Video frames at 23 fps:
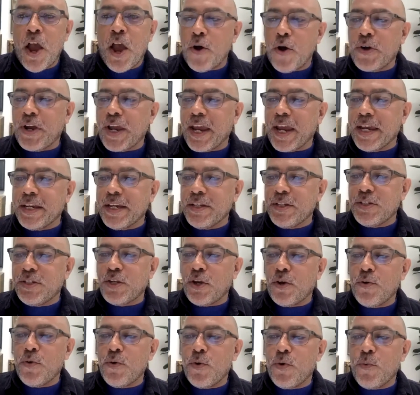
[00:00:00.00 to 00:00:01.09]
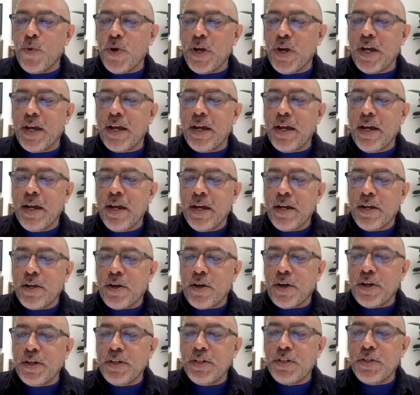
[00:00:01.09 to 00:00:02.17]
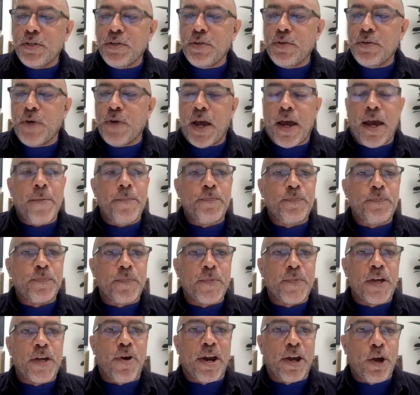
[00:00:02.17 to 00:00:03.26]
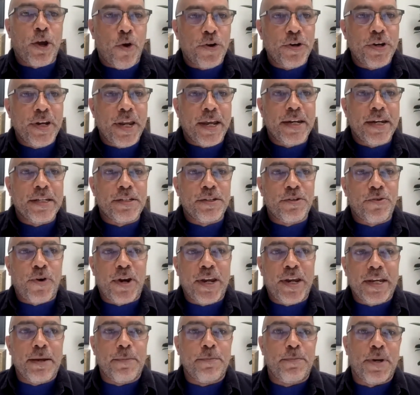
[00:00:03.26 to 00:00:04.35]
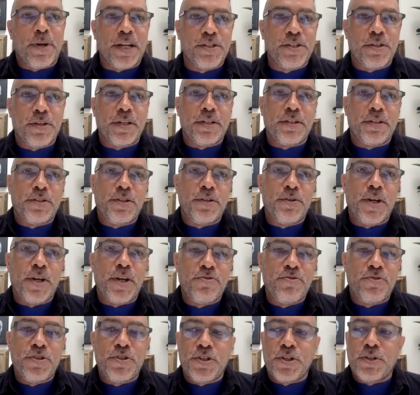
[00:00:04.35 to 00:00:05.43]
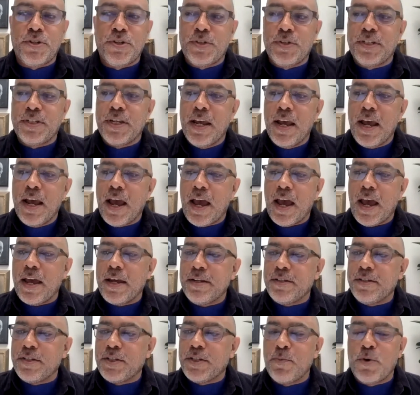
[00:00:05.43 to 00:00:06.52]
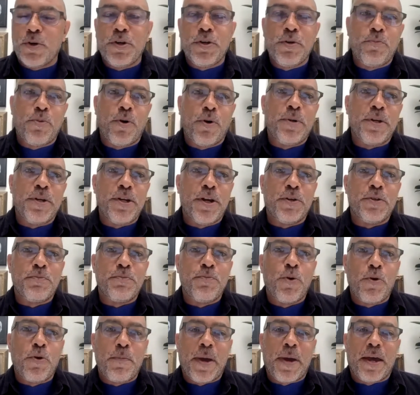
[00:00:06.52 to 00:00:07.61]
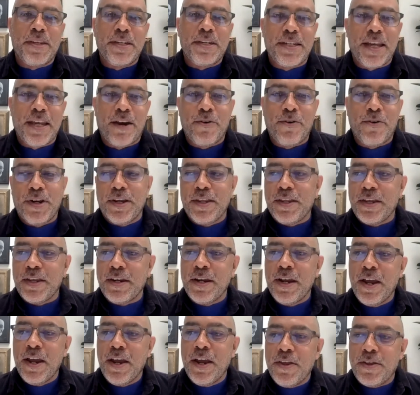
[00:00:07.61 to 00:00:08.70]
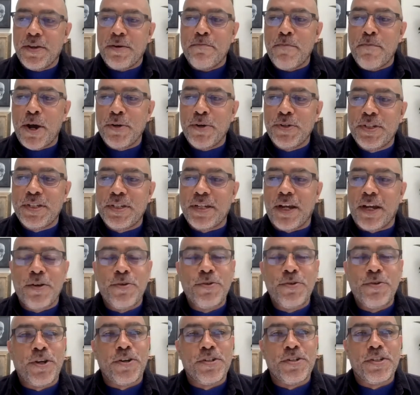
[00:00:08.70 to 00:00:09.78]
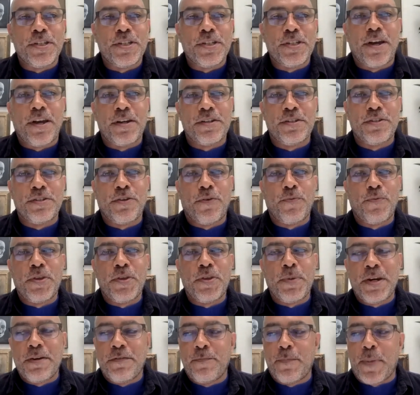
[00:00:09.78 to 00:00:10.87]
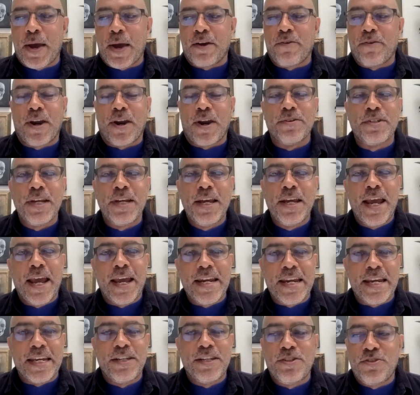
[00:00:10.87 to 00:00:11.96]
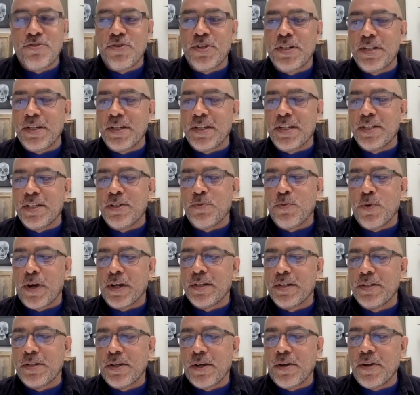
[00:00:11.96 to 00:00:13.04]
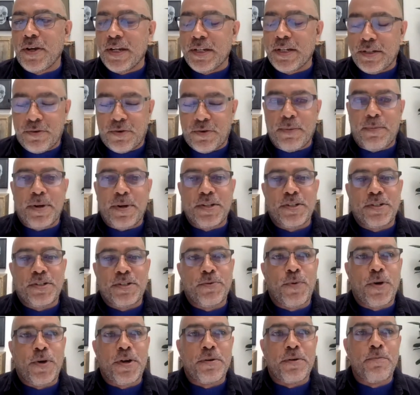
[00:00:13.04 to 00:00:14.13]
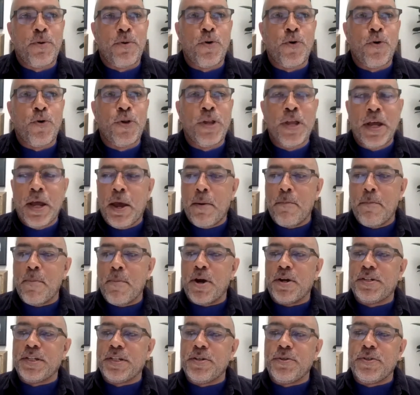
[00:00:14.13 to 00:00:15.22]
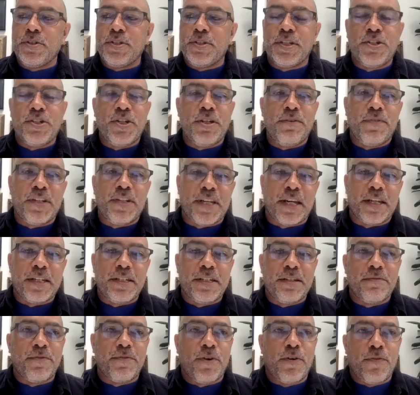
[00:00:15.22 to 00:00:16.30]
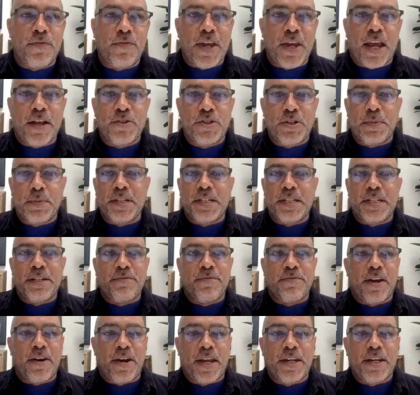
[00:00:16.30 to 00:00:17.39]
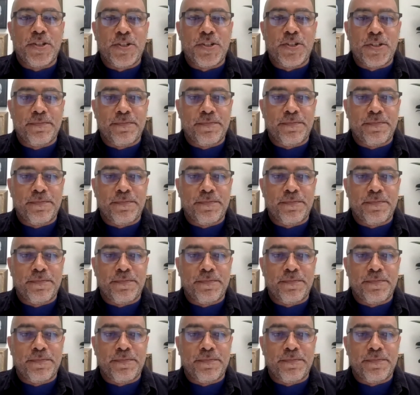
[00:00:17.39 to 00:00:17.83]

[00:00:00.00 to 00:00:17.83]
Okay, so we're going to crack on, and it's a great pleasure to introduce someone who probably knows more about this area than most, who's going to start us off with a bit of background and history to this work. So it's a great pleasure to welcome Paul Martin, who's the Chief Executive of the LGBT Foundation.